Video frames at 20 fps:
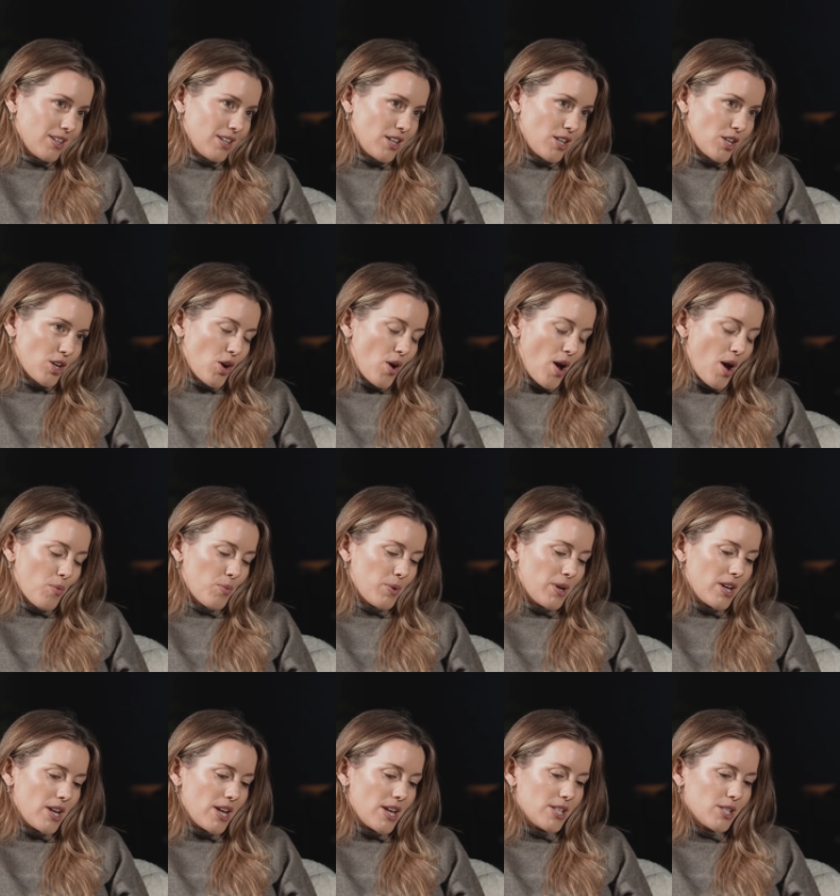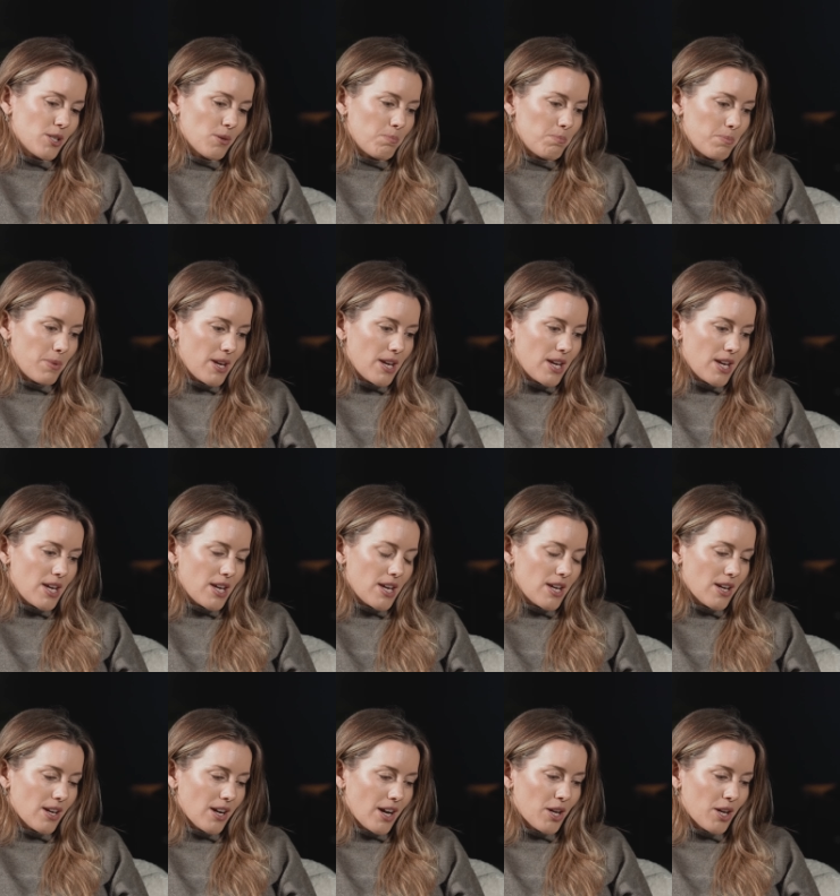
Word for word: you know. And we need to be.